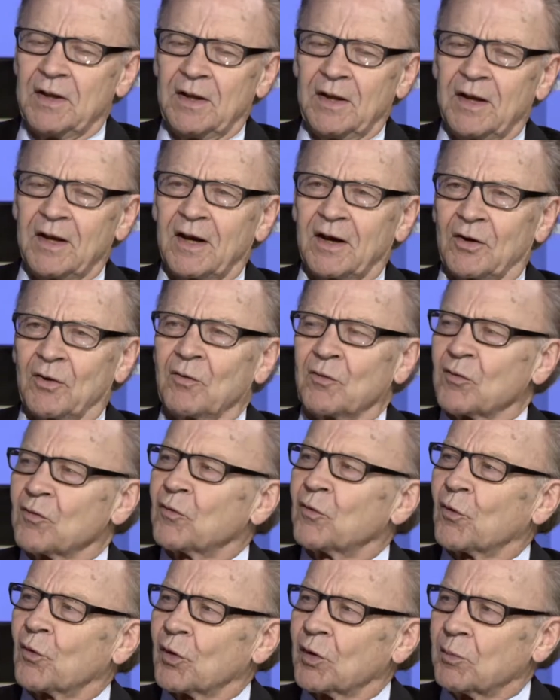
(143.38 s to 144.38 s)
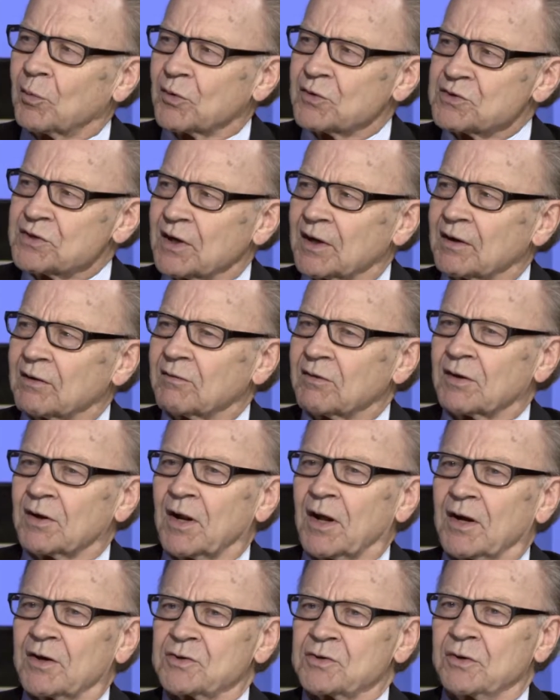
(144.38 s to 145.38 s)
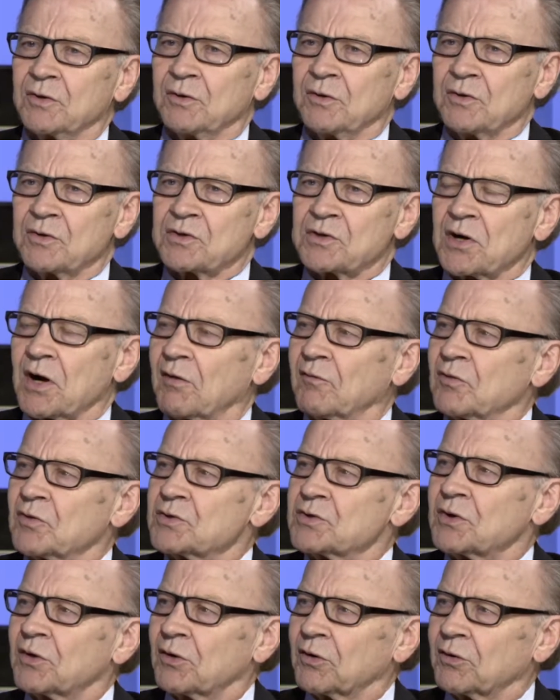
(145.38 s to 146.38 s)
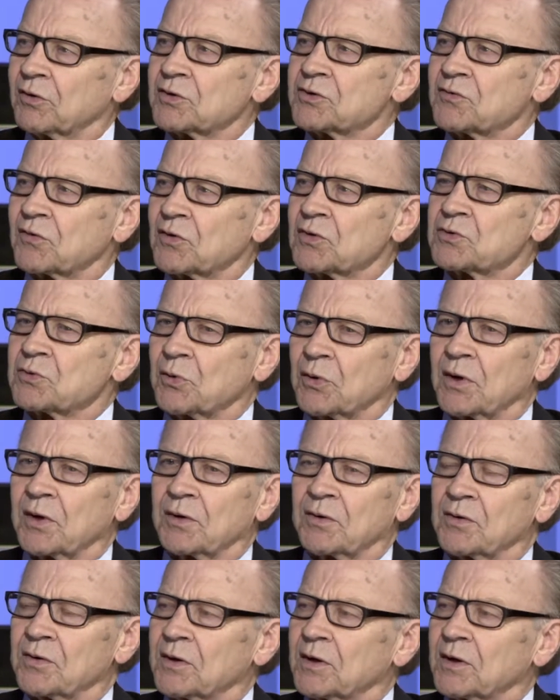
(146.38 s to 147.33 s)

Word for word: He got over 40% of the national news coverage during those first 100